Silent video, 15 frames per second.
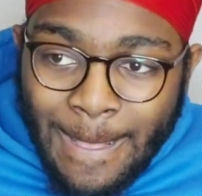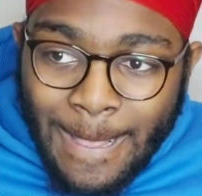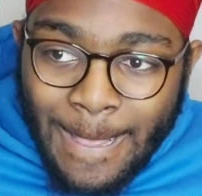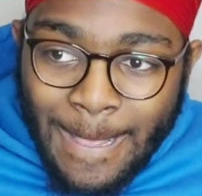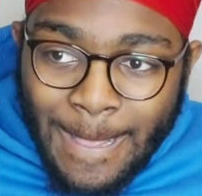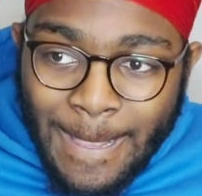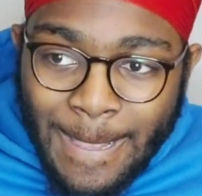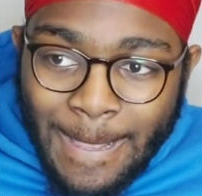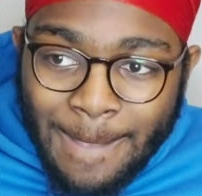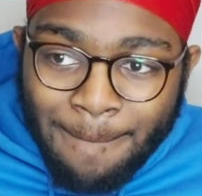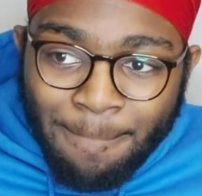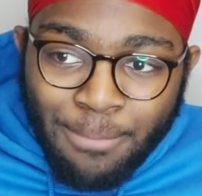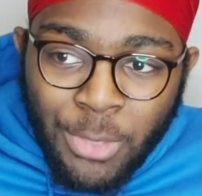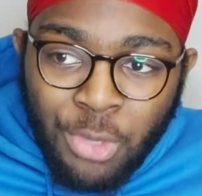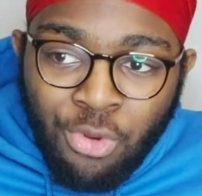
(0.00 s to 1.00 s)

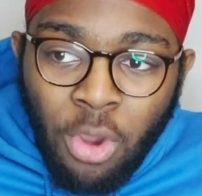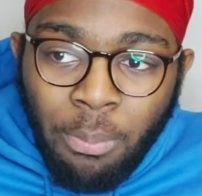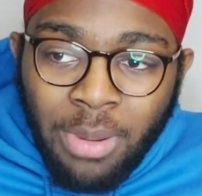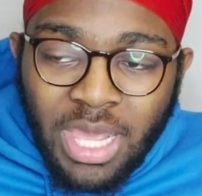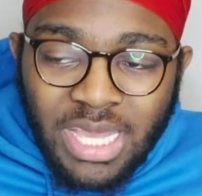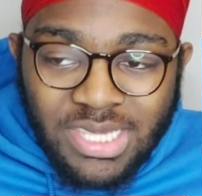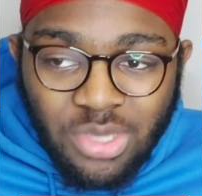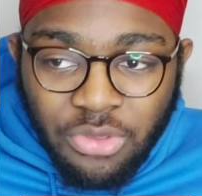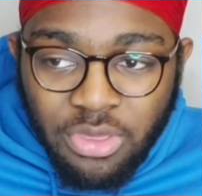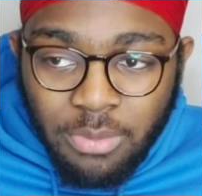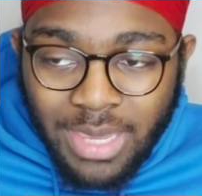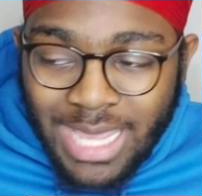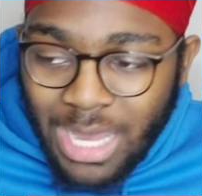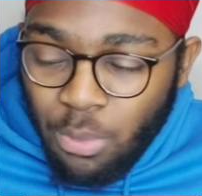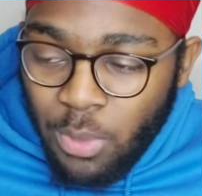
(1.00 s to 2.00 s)
Europa League, I still think
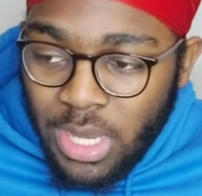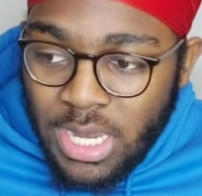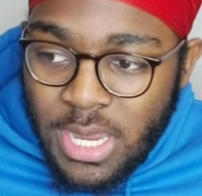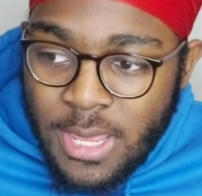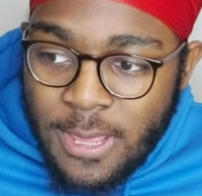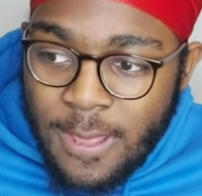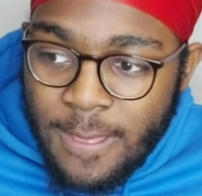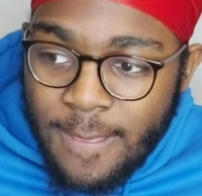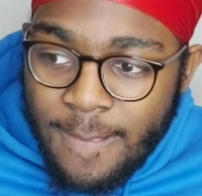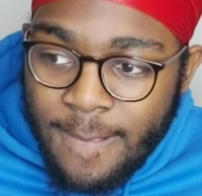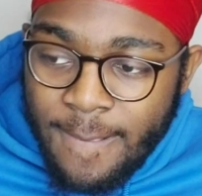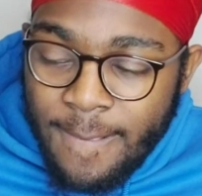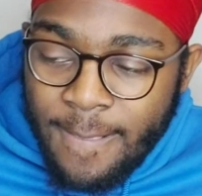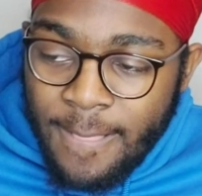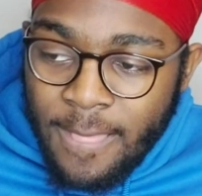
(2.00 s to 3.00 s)
we can win.
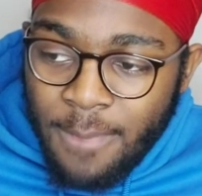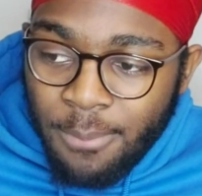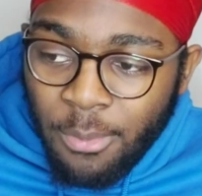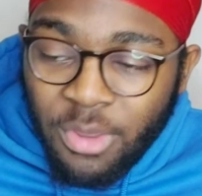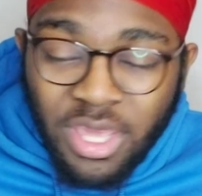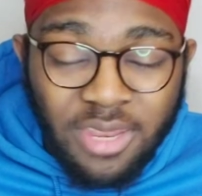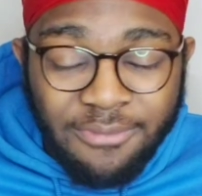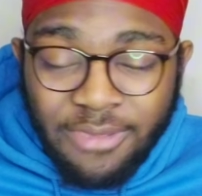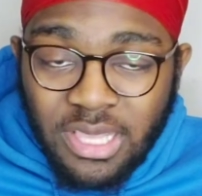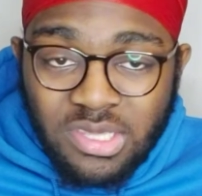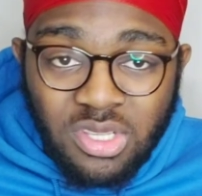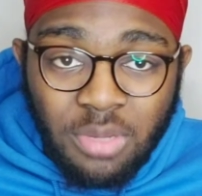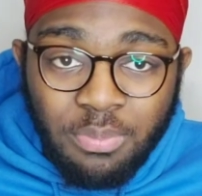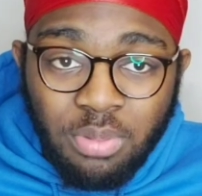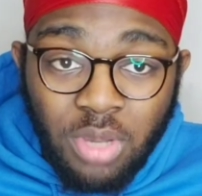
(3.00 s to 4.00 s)
But we've got to
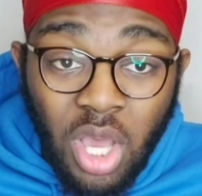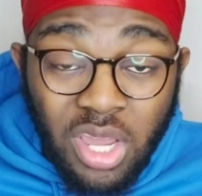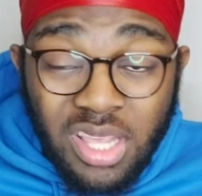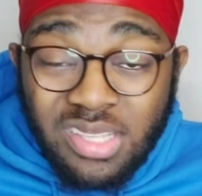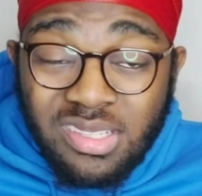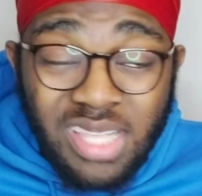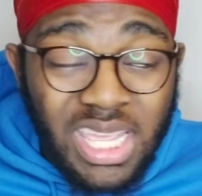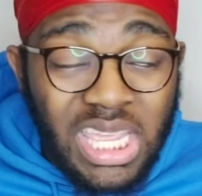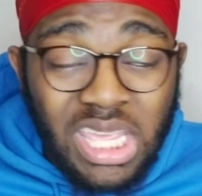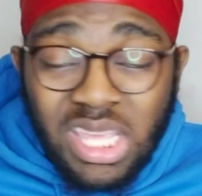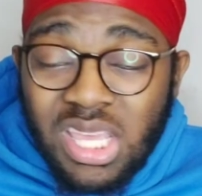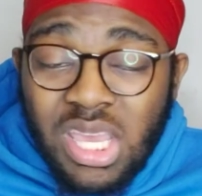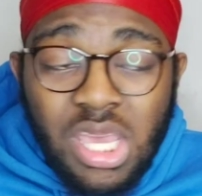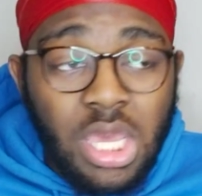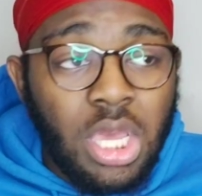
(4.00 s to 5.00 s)
fix up.
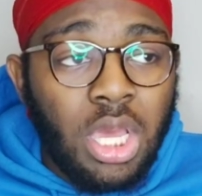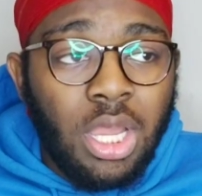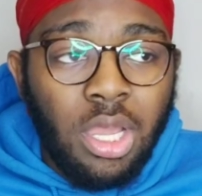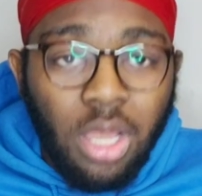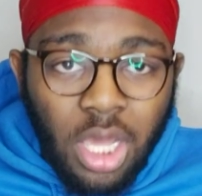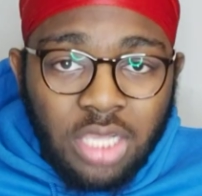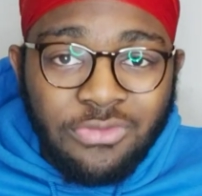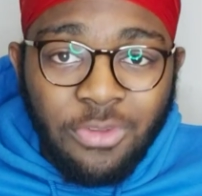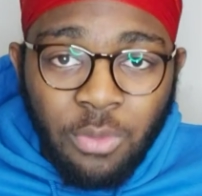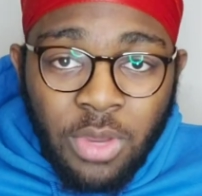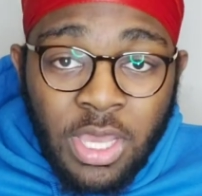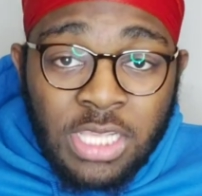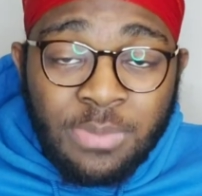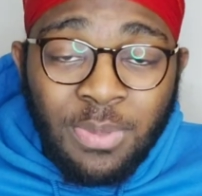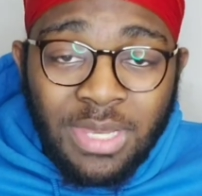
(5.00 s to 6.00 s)
Honestly, lost for
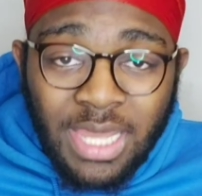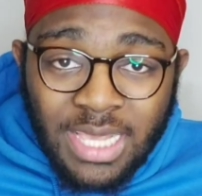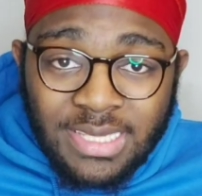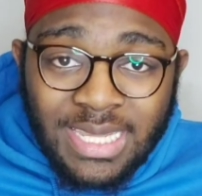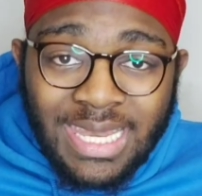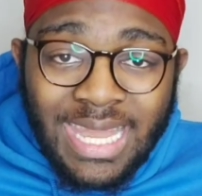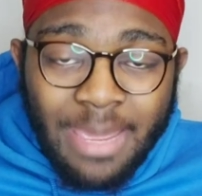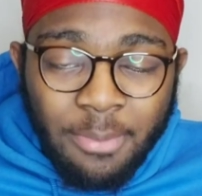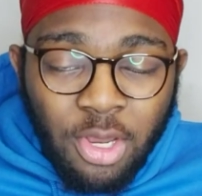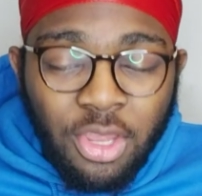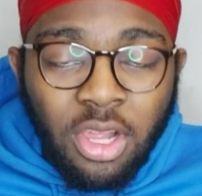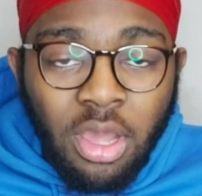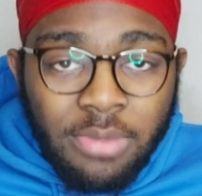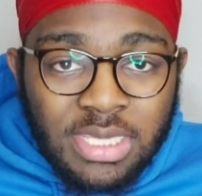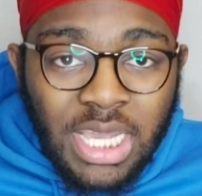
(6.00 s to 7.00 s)
words. But like I said, let me know in
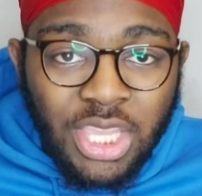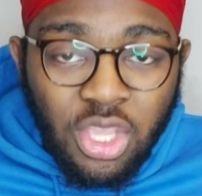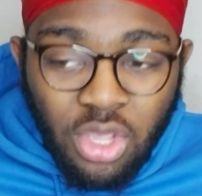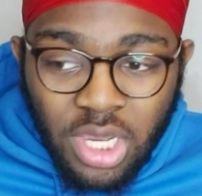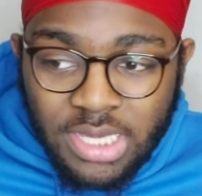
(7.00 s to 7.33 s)
the comments how you